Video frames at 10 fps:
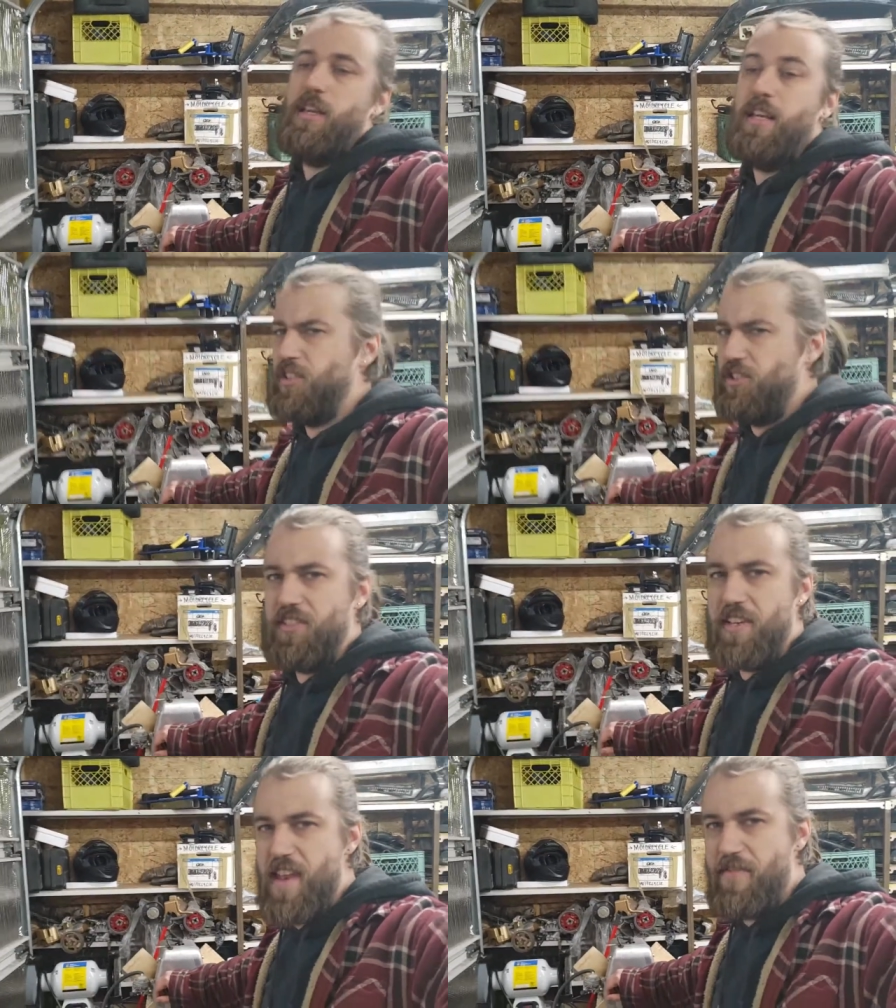English
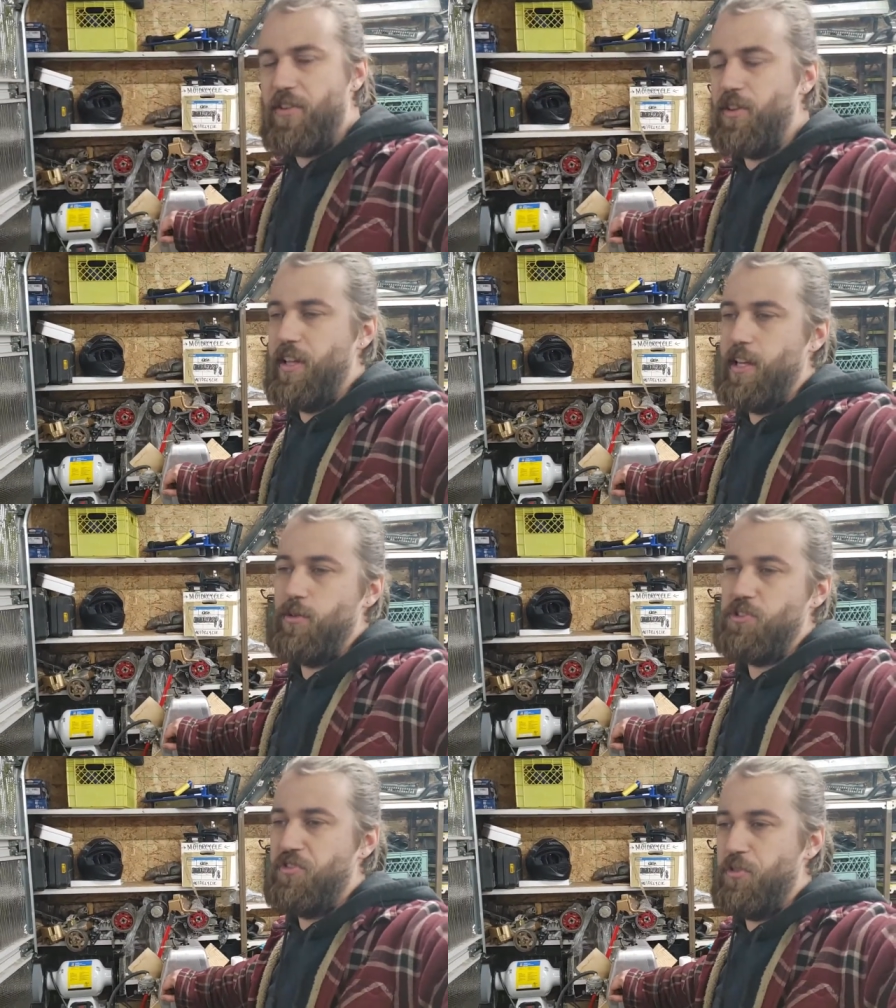is a difficult
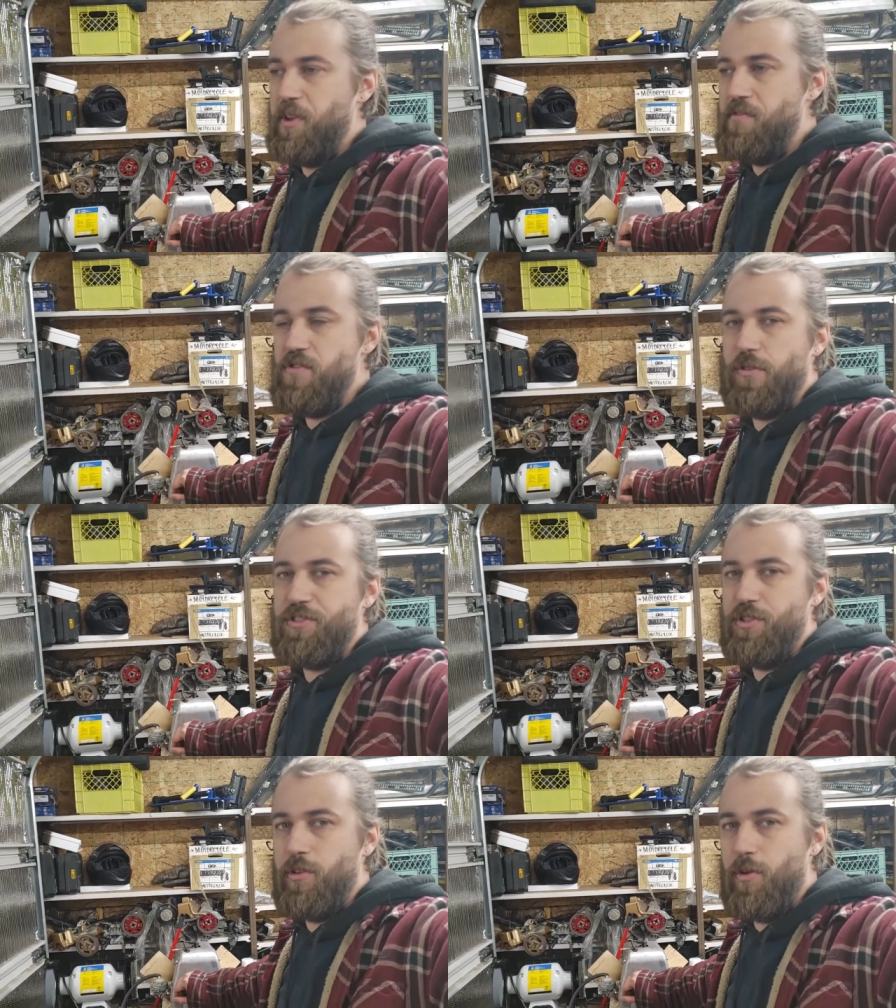language for me, even though
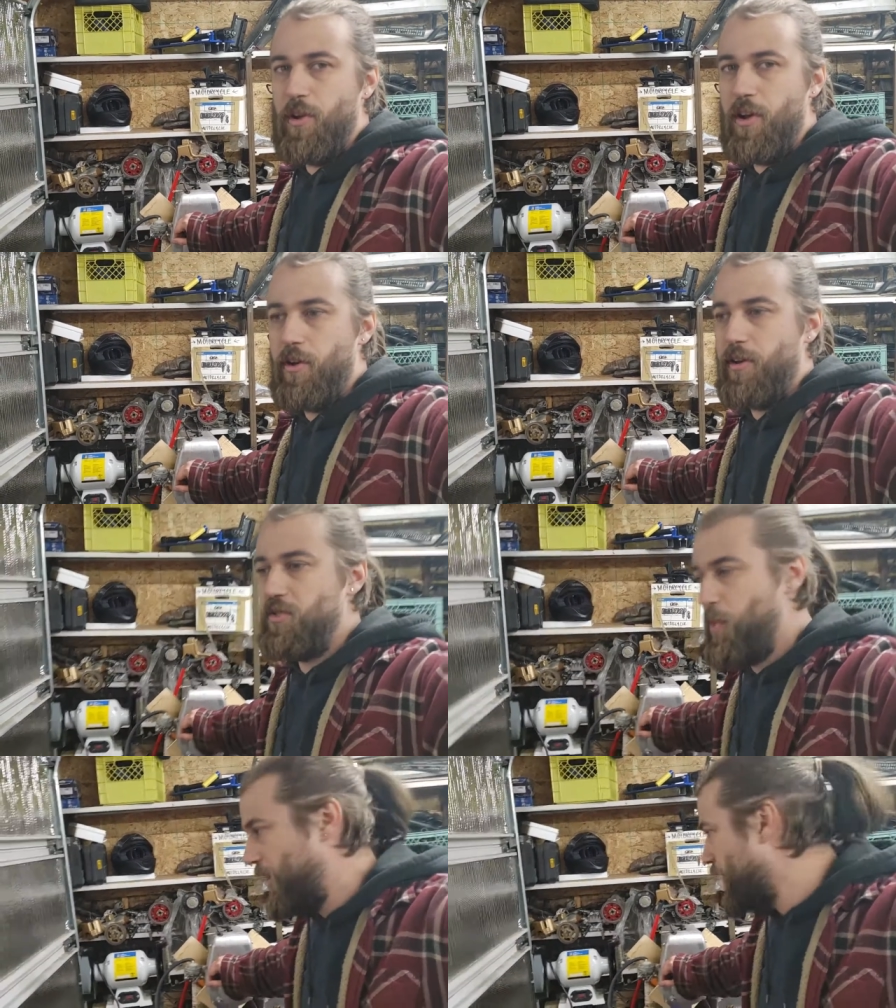it's the only one I know how to
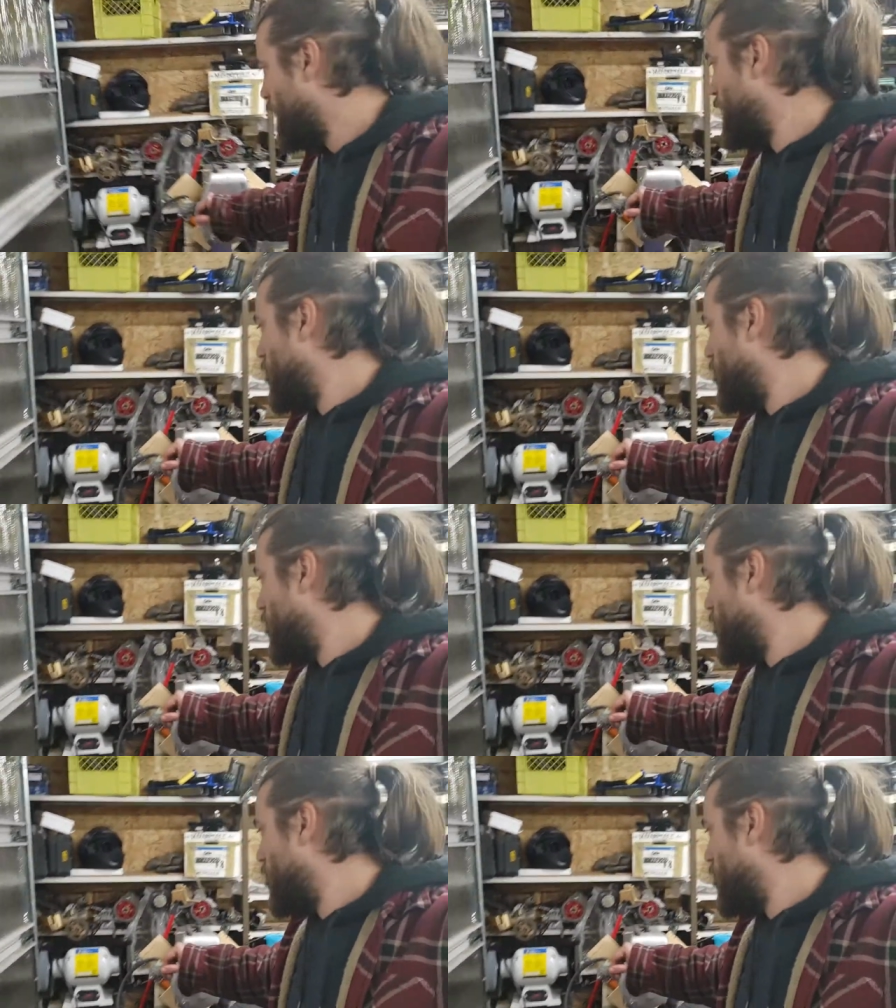speak.